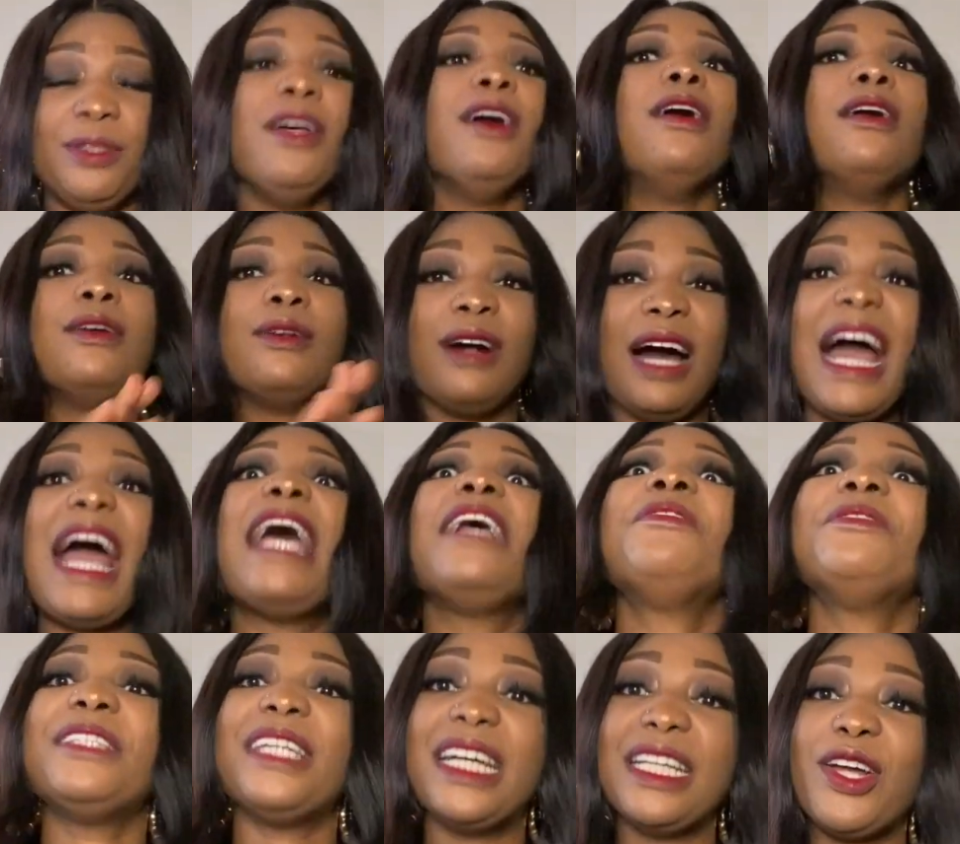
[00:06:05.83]
No, I
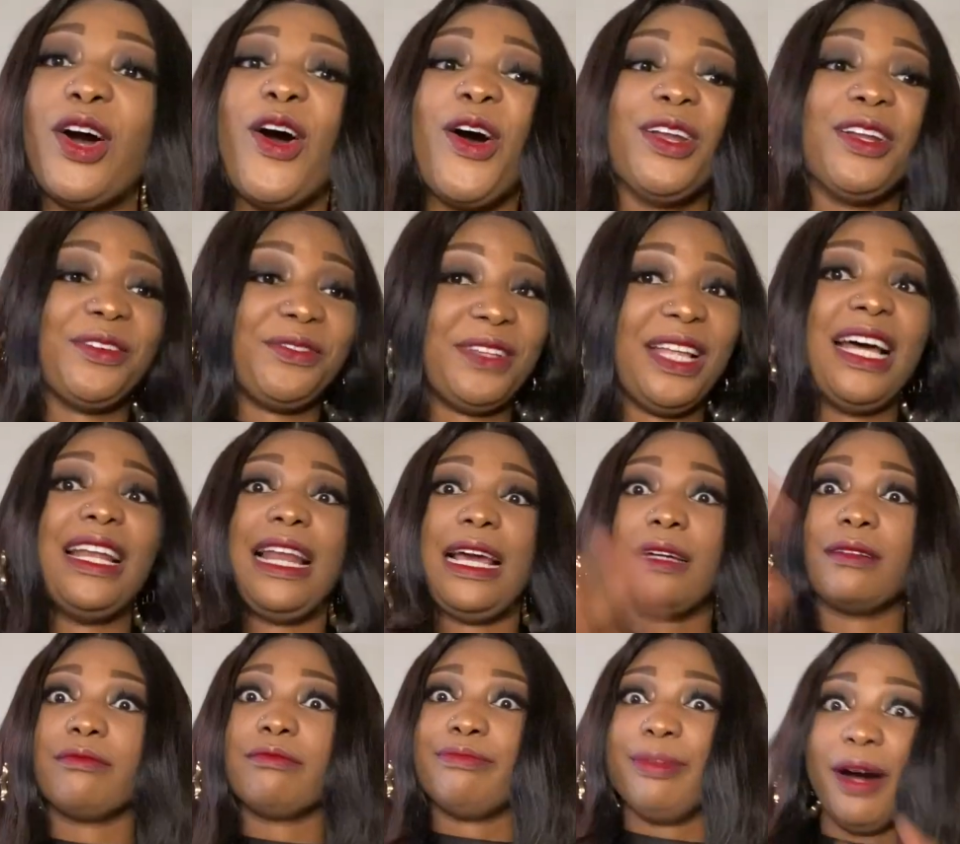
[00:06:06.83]
expected all of that,
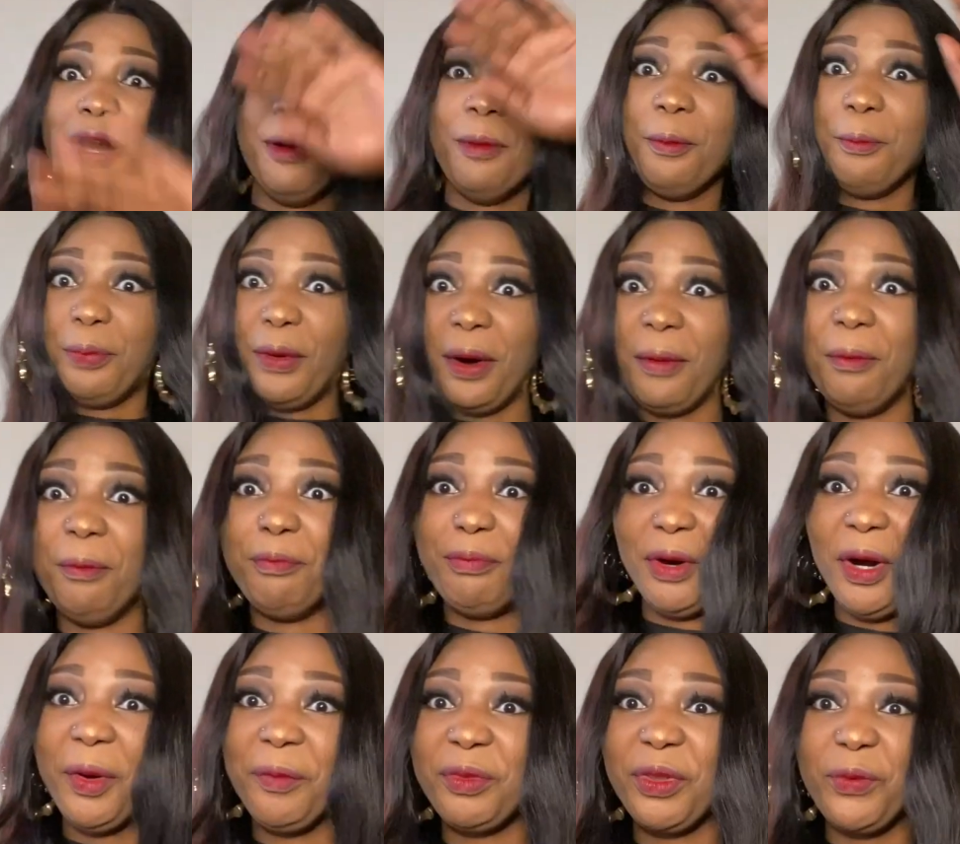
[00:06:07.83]
like boom, boom,
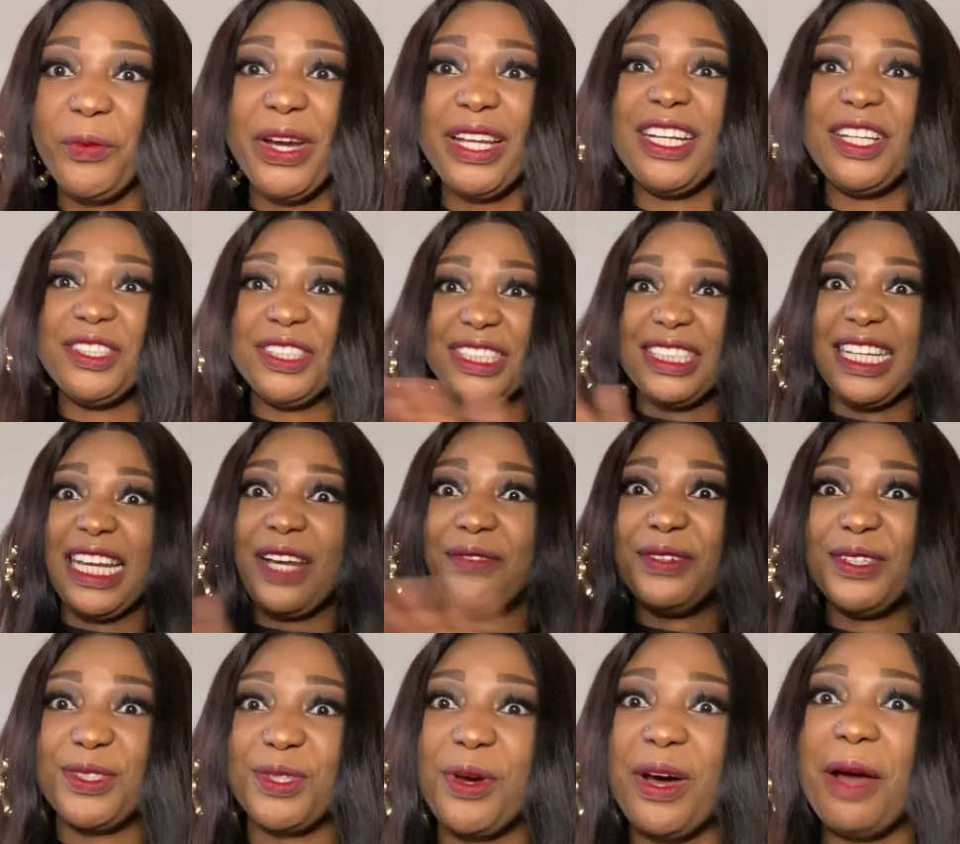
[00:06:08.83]
boom, the way they just gave
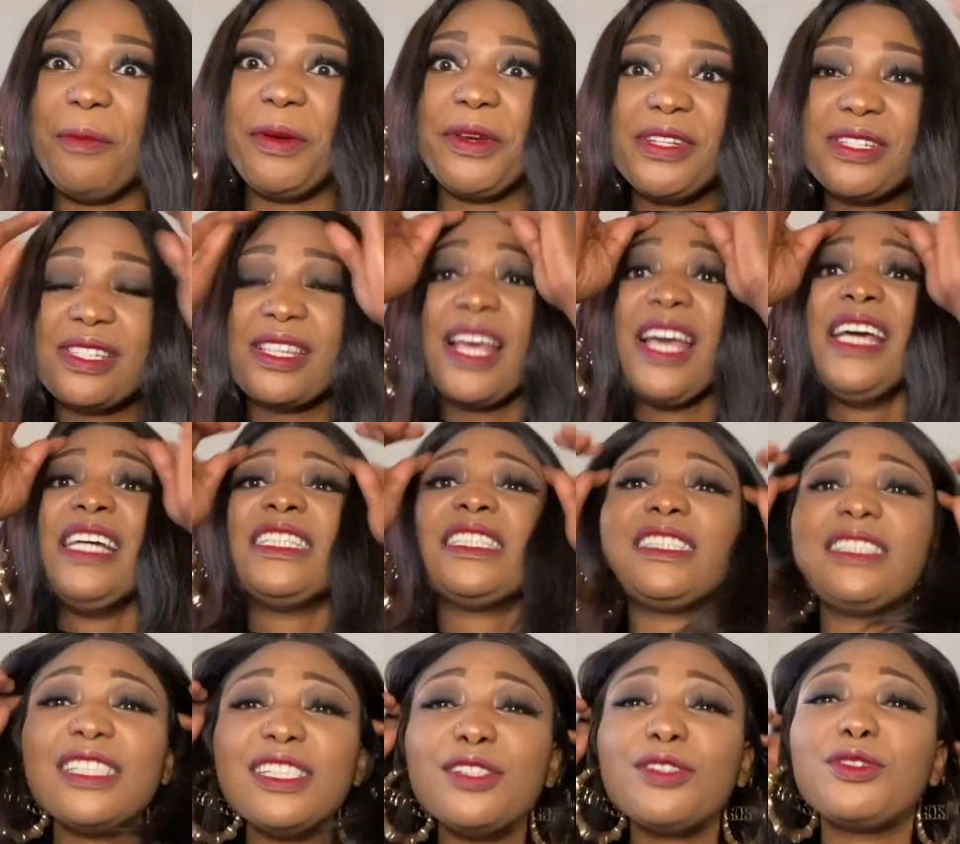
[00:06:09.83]
it to her, because
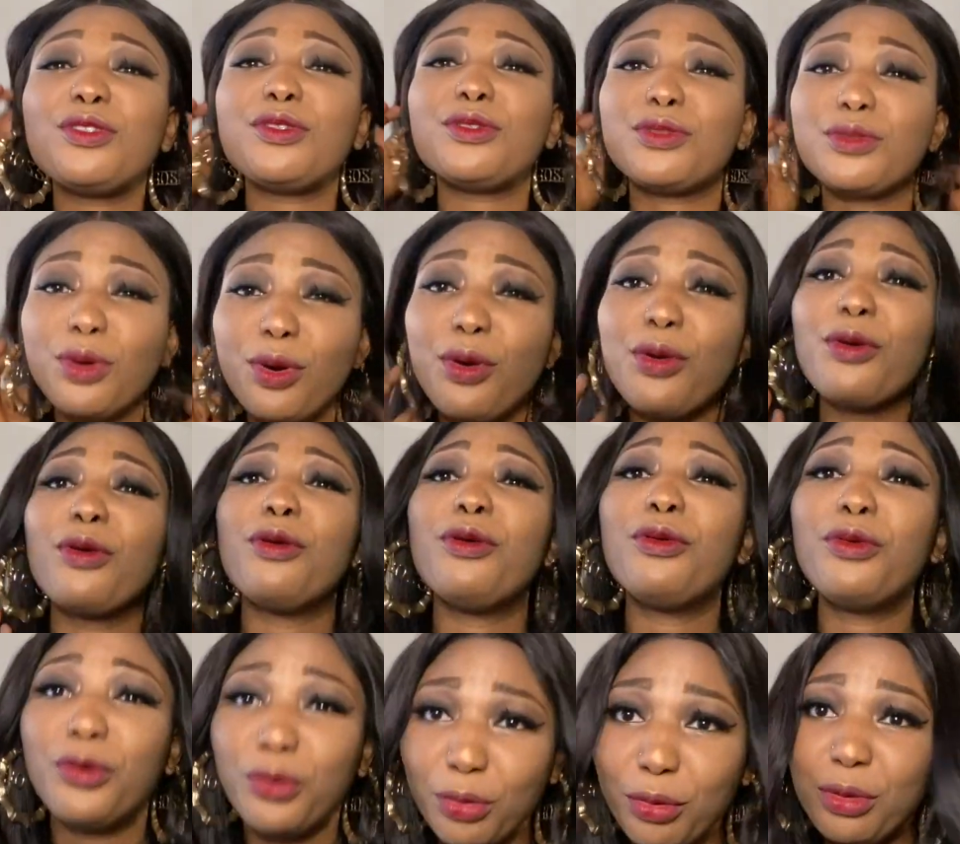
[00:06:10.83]
she's so
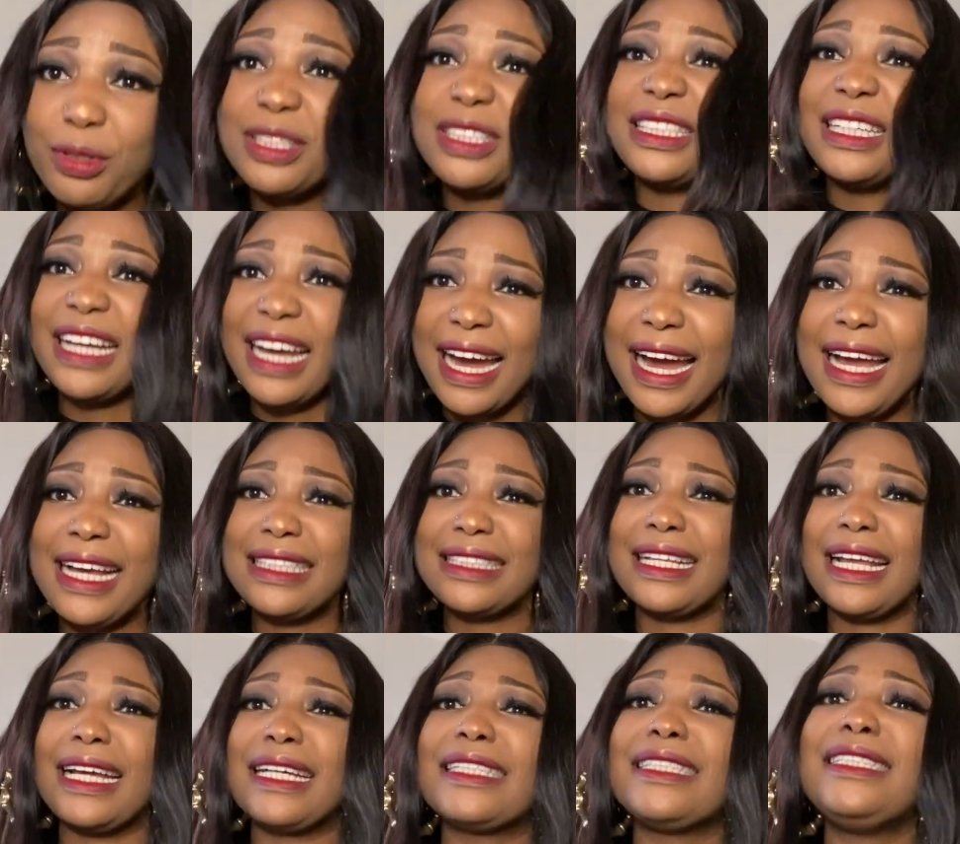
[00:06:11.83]
good,
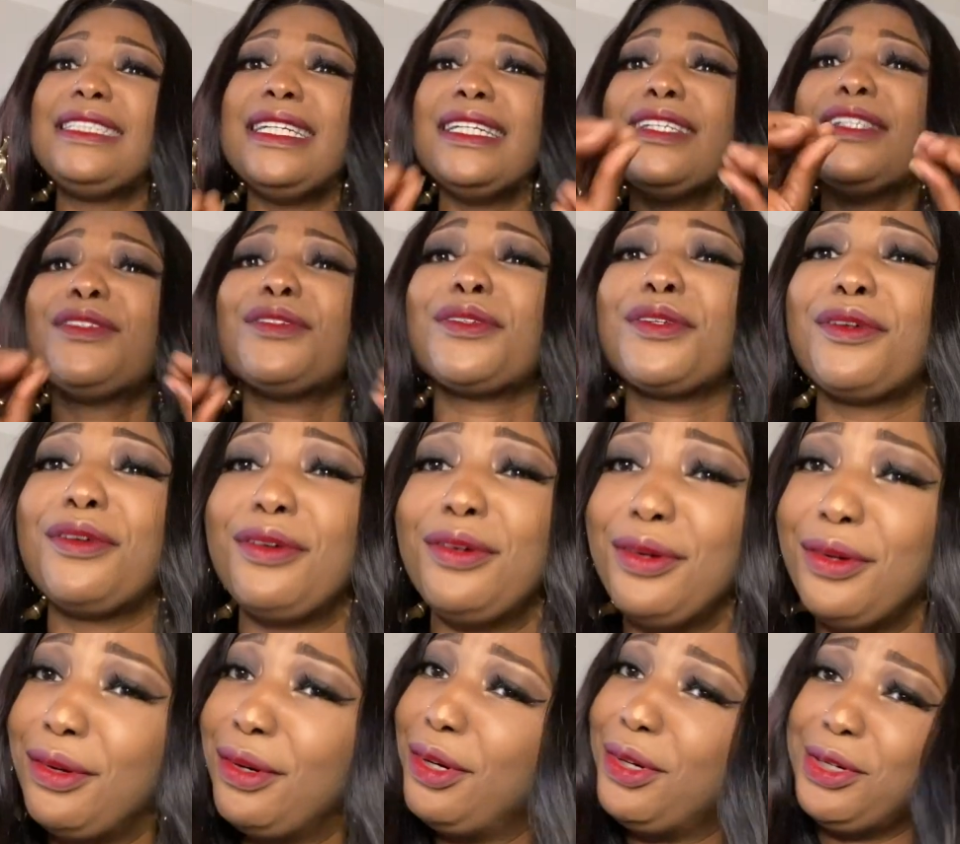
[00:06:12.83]
guys. Like, she's
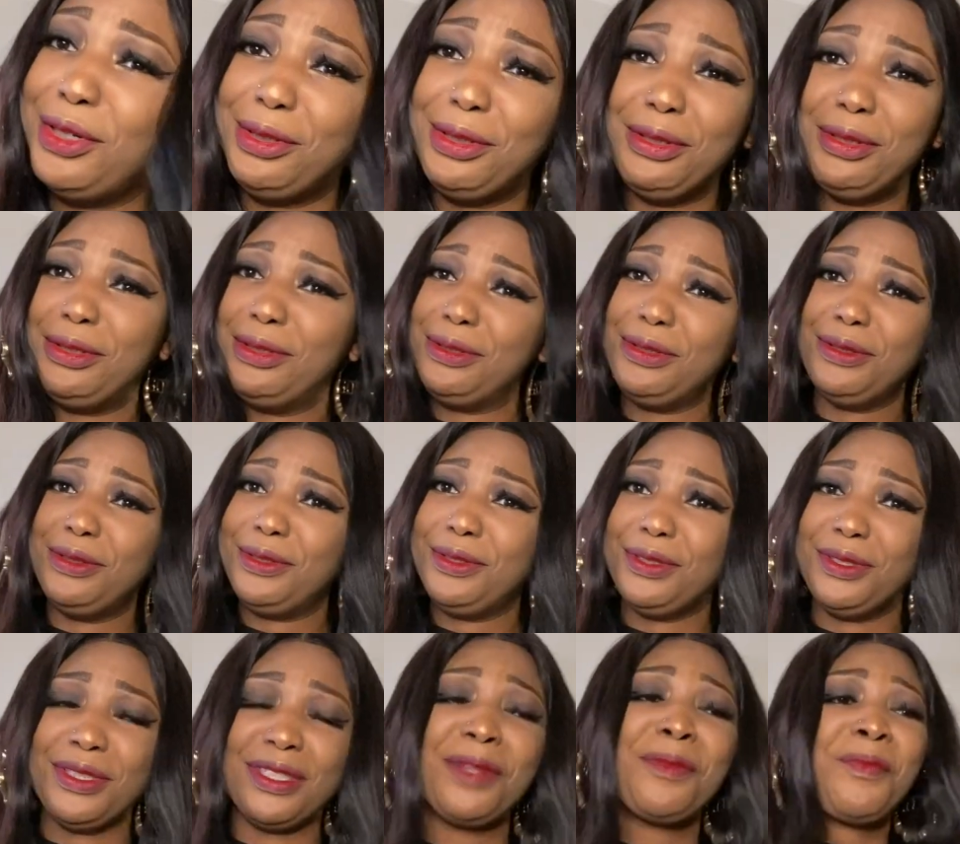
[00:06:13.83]

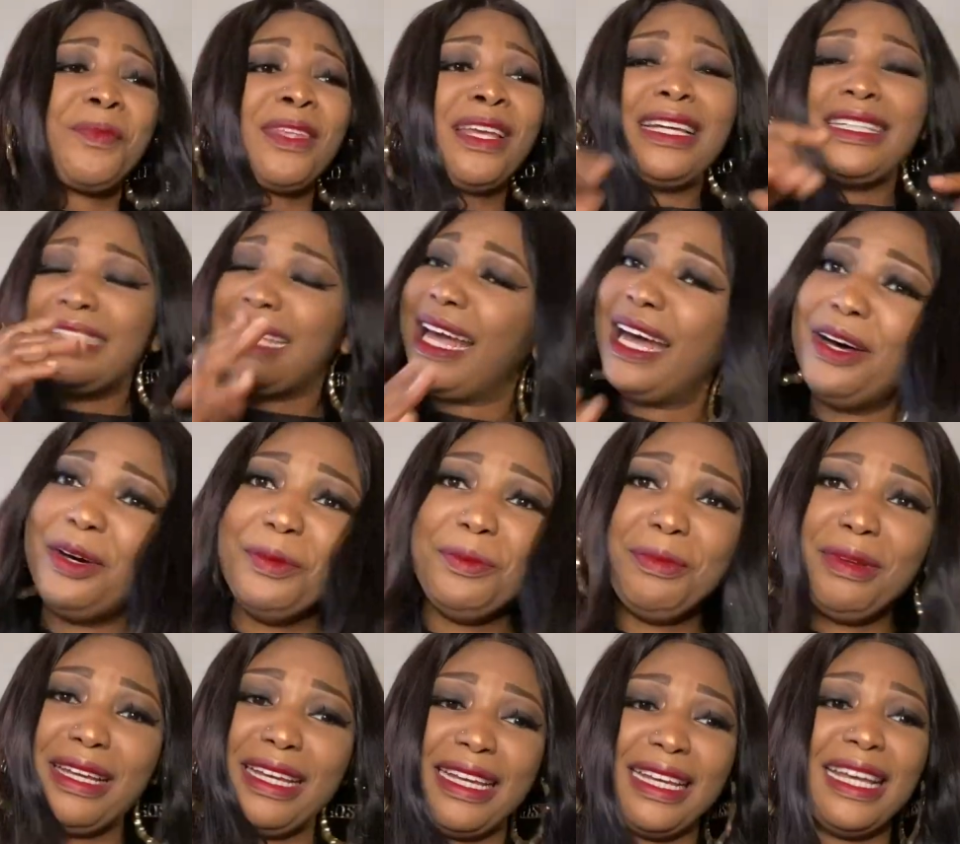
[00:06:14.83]
good. Tell
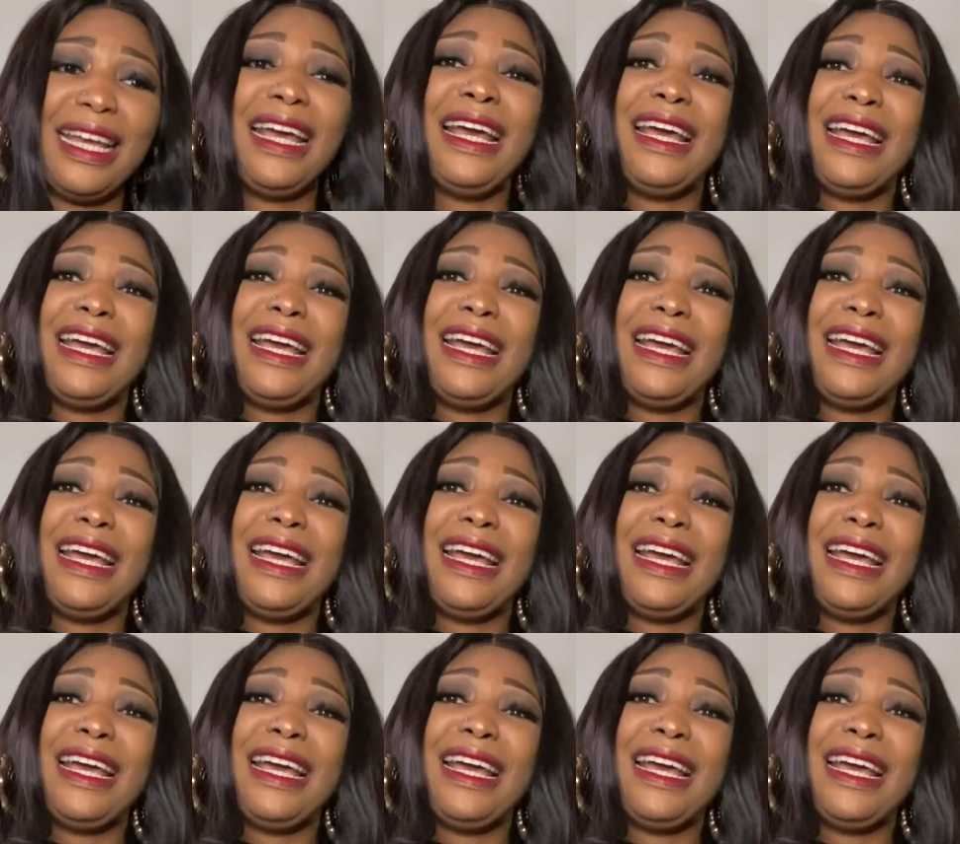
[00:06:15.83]
me,